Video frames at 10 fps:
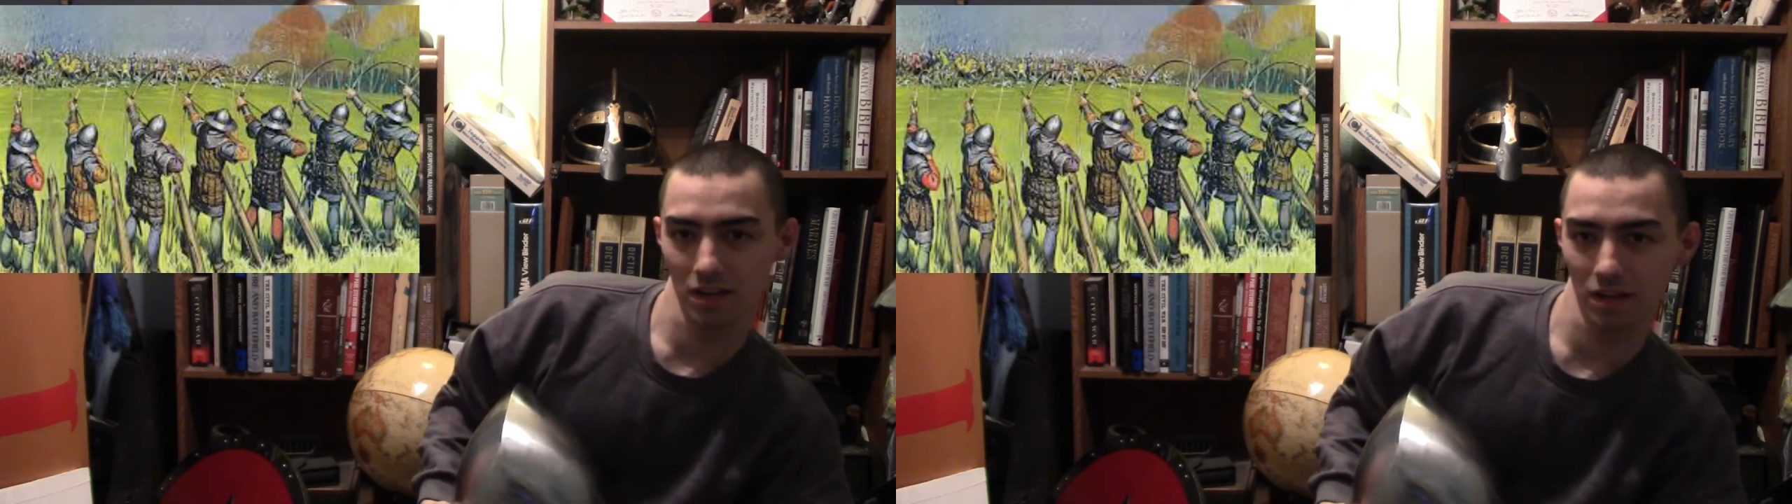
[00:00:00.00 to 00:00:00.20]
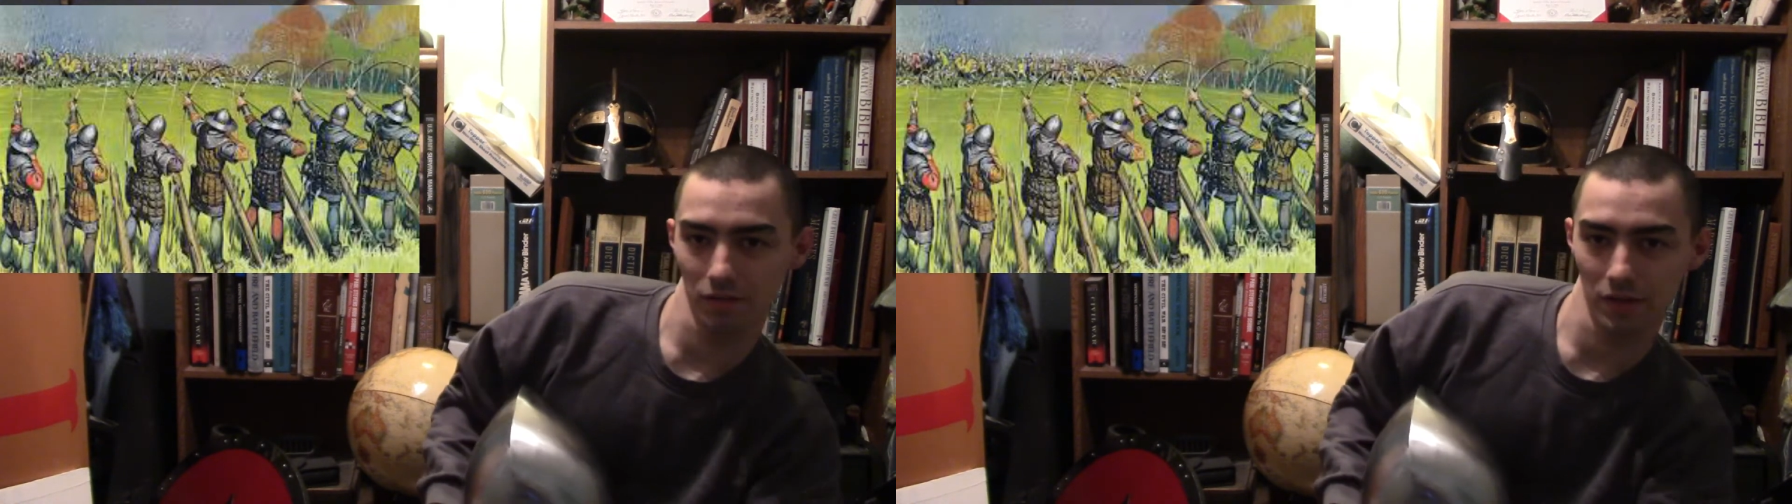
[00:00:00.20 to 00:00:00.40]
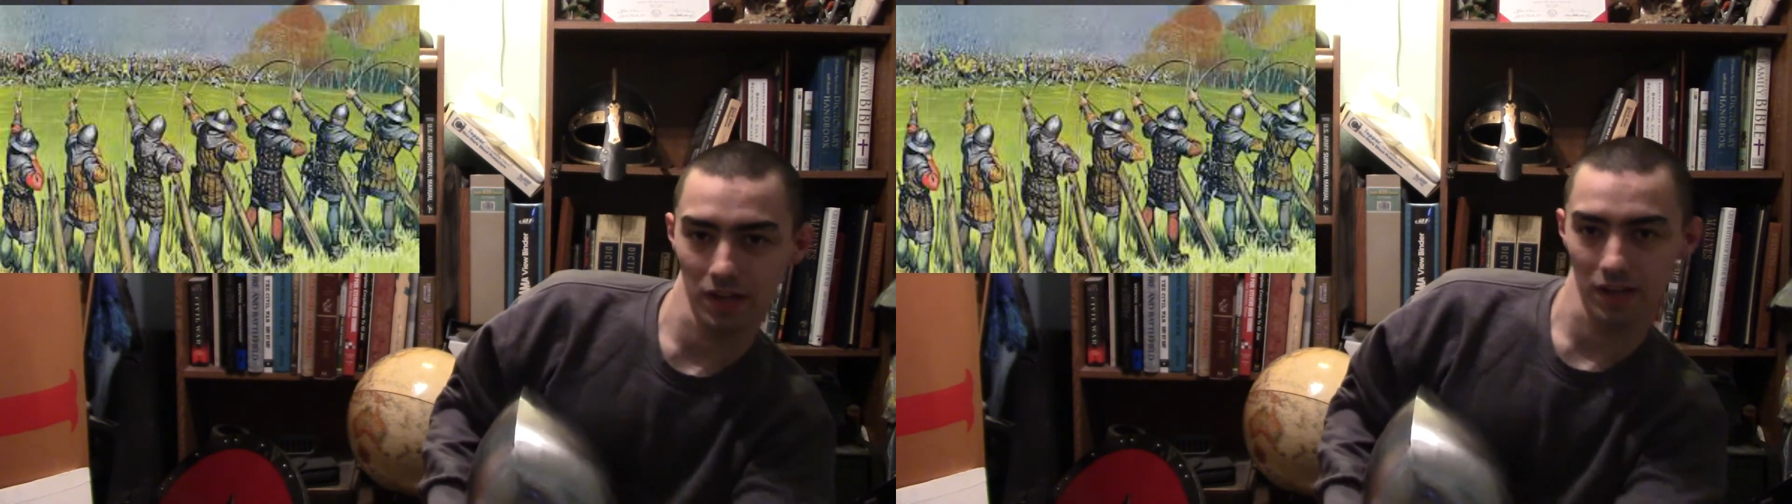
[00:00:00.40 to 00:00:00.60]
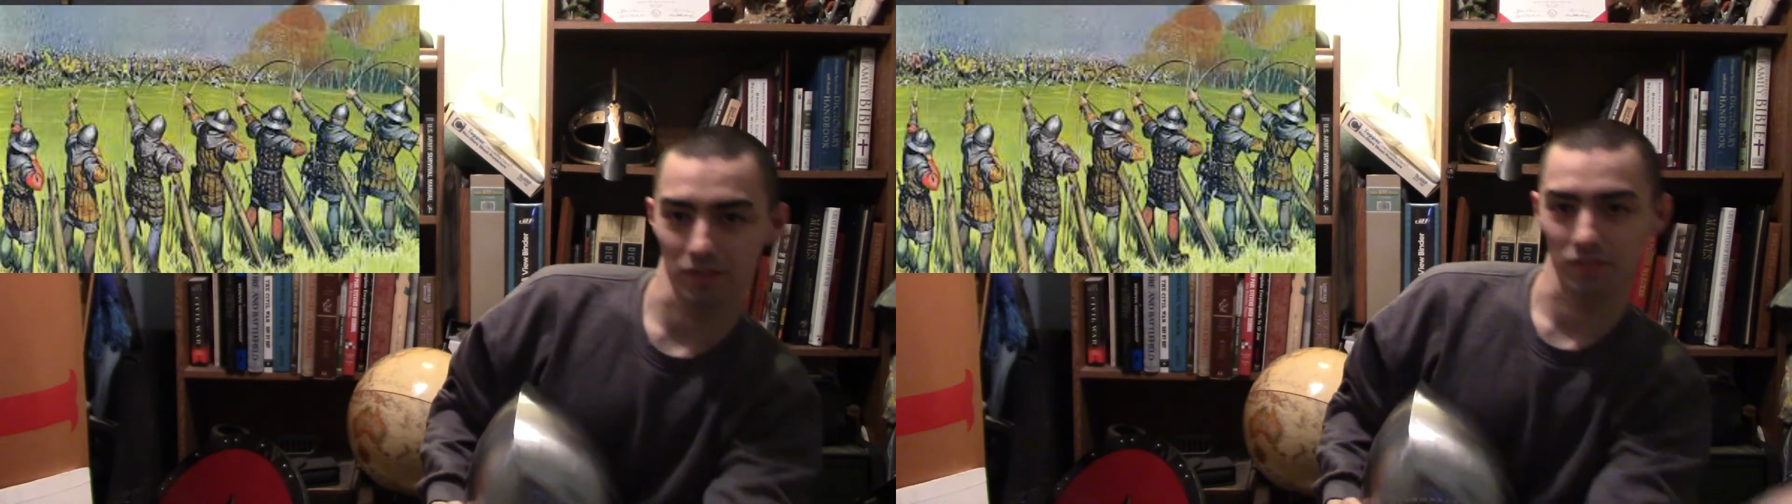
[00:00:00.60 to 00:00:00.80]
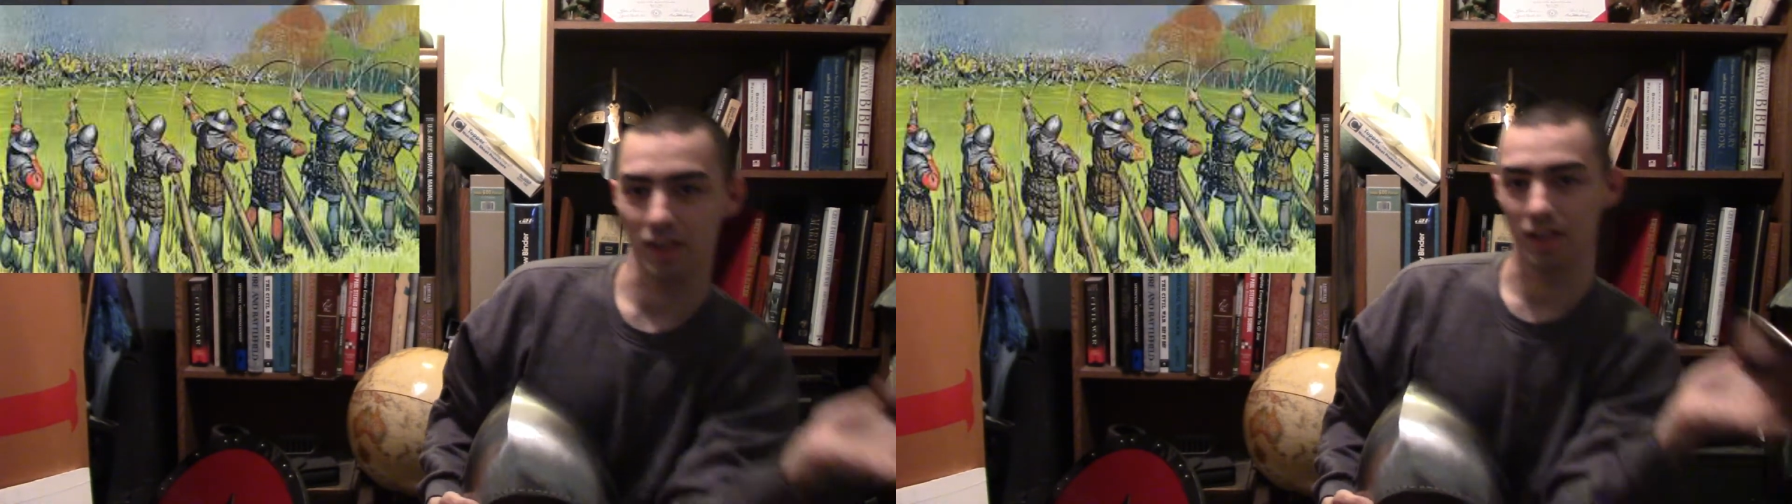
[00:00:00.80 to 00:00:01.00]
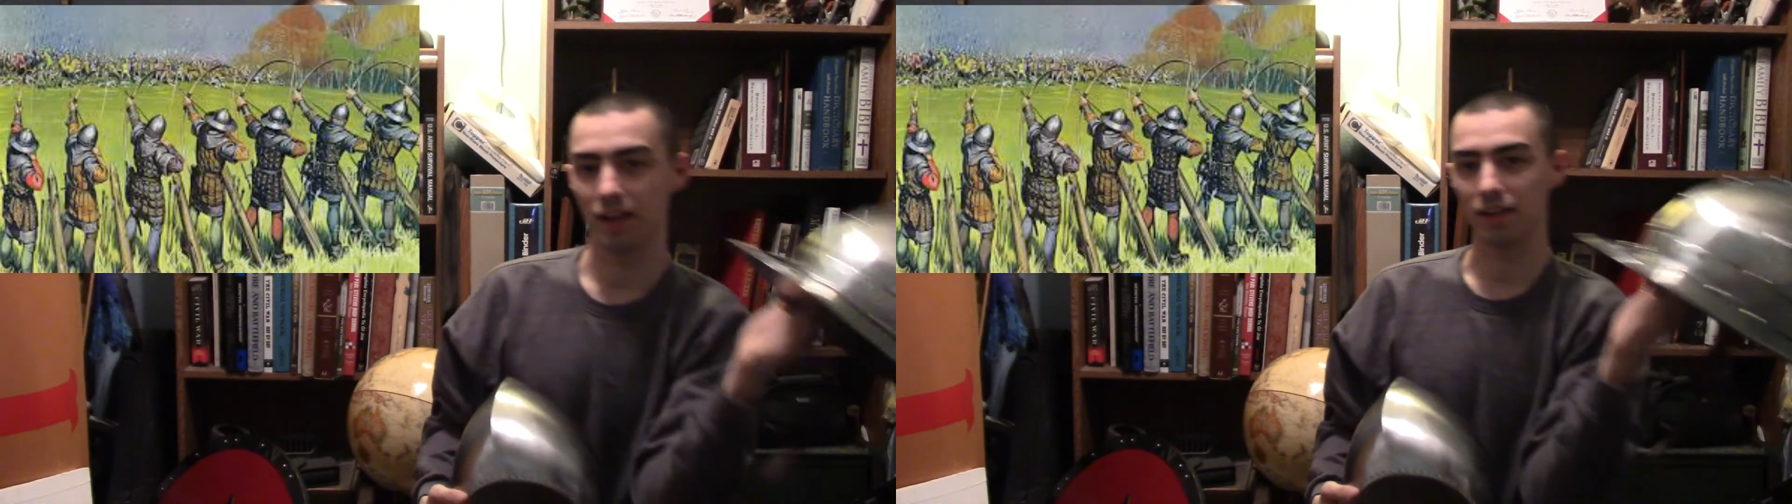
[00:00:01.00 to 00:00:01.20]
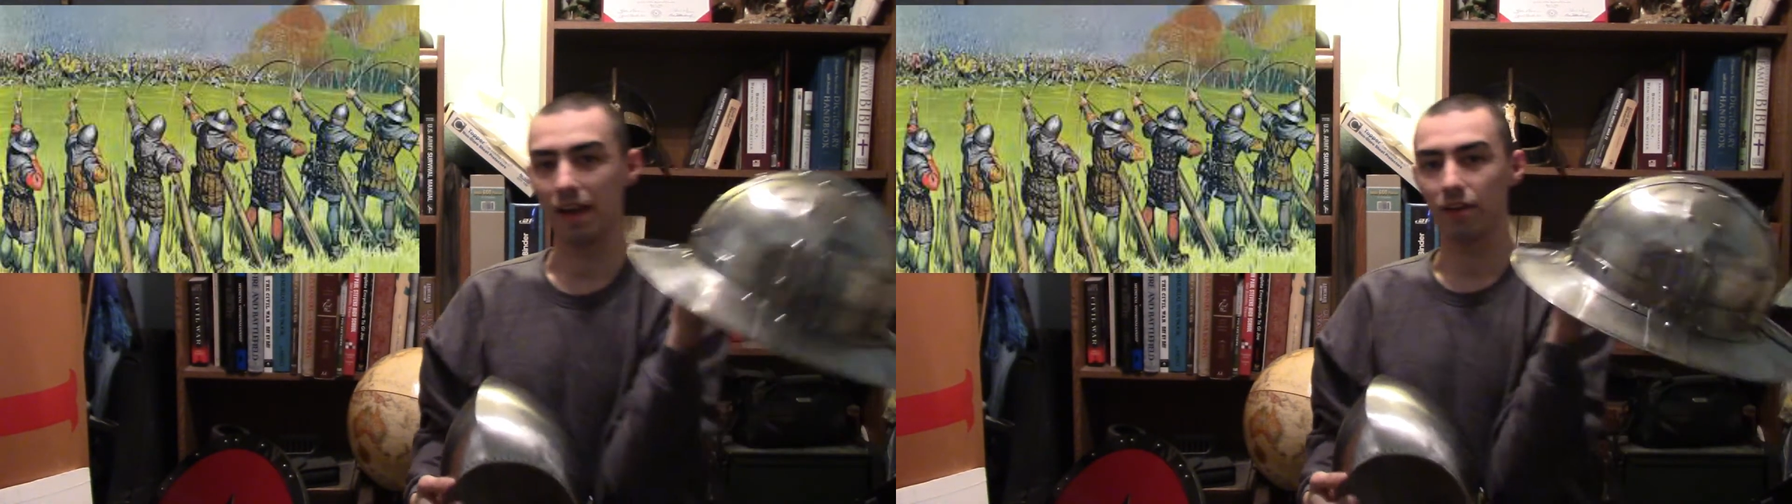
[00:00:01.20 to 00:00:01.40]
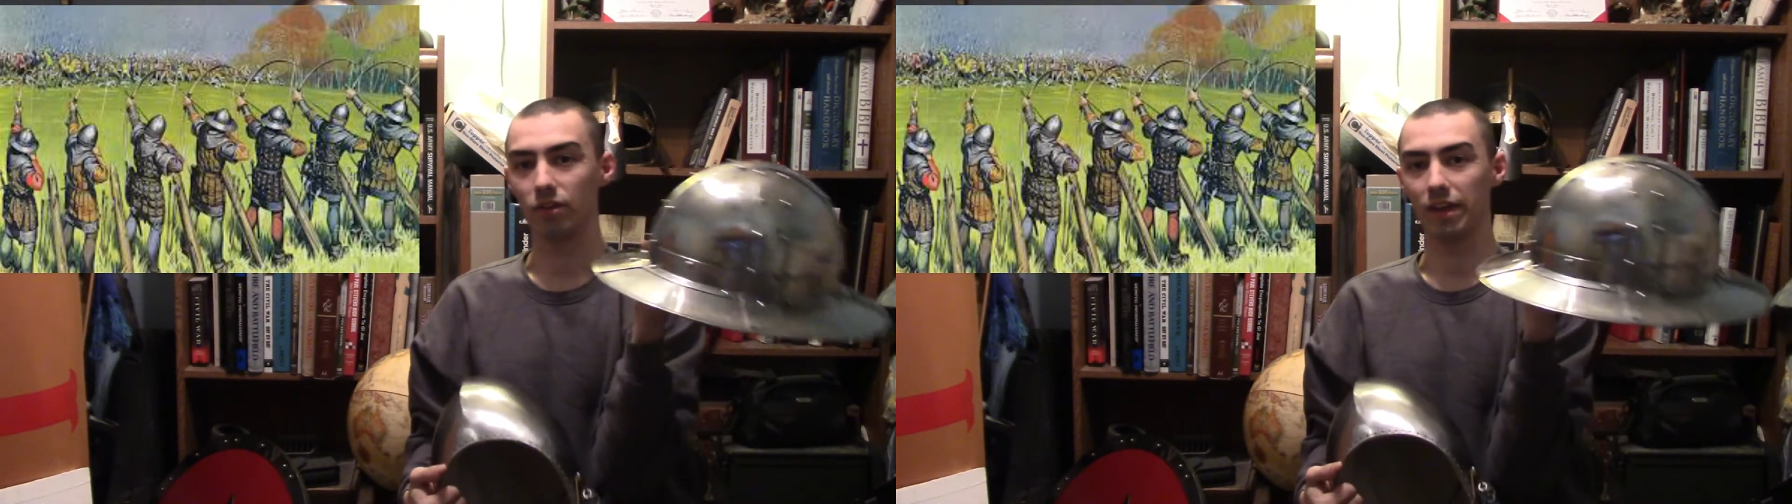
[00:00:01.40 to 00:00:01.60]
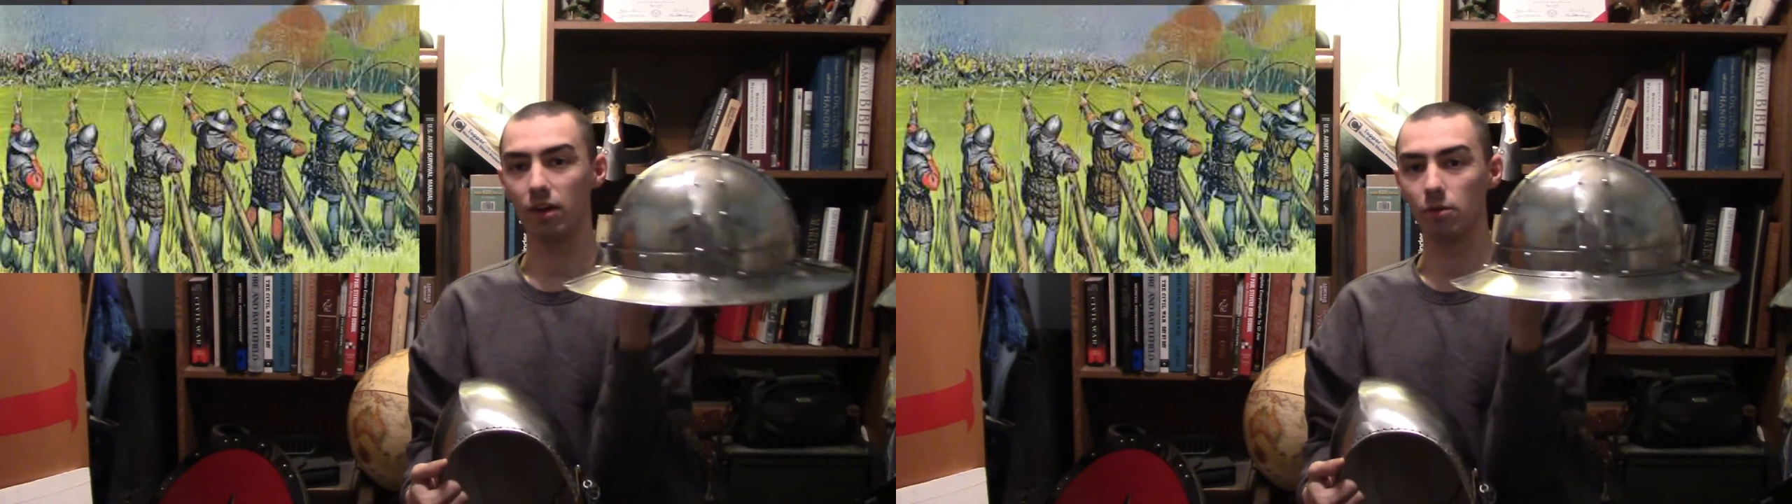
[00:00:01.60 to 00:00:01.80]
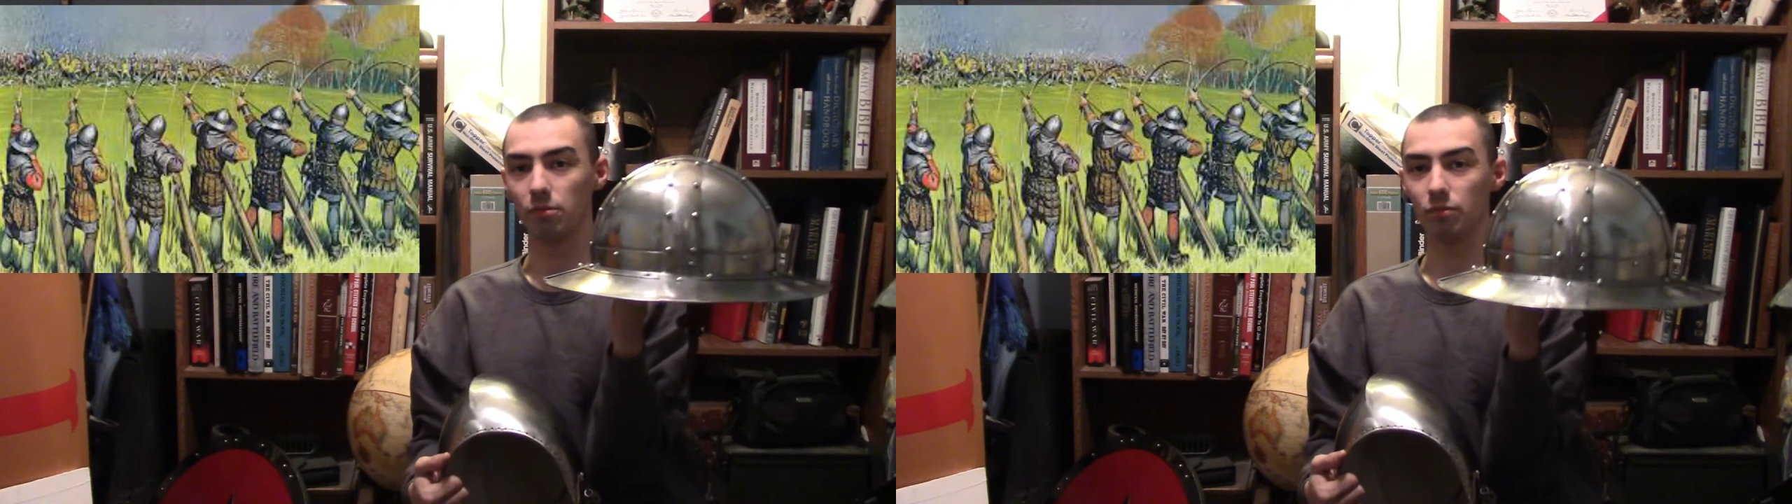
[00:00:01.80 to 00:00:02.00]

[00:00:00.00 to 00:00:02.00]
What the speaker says: of a kettle helm,